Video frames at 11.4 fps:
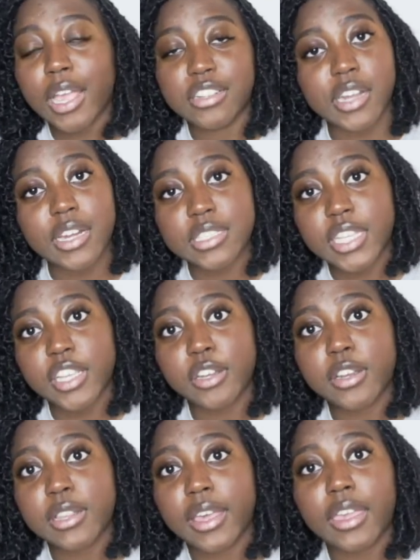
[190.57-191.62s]
I try to take
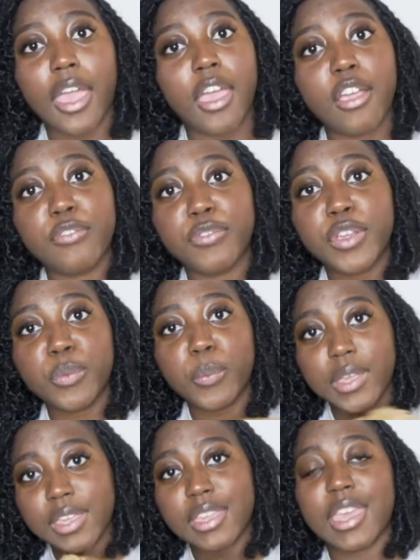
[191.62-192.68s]
her like every
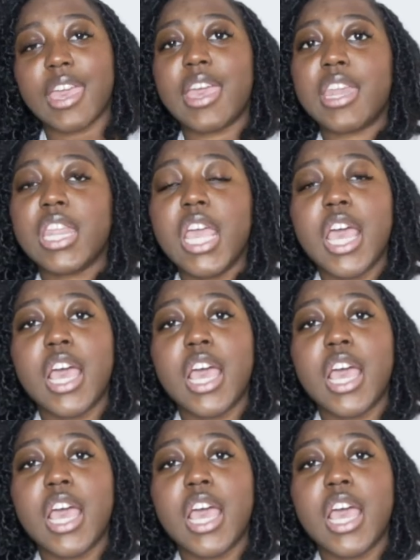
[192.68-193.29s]
week, and